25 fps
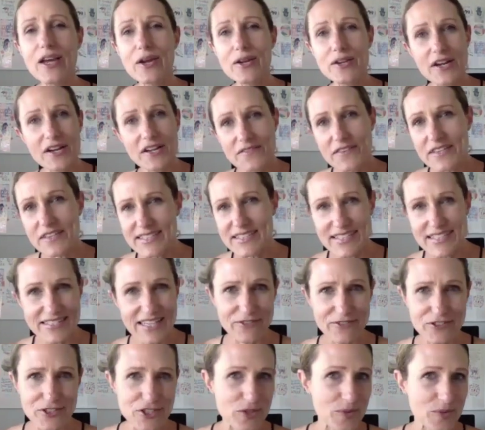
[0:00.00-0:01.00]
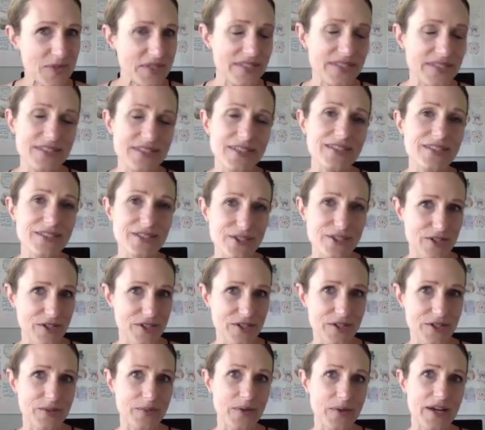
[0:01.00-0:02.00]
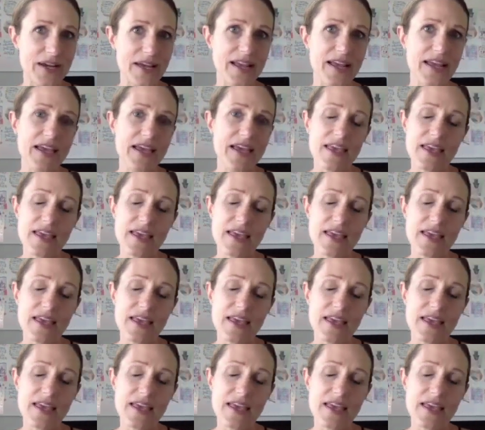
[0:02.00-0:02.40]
None of these things have to do with sisterhood, right?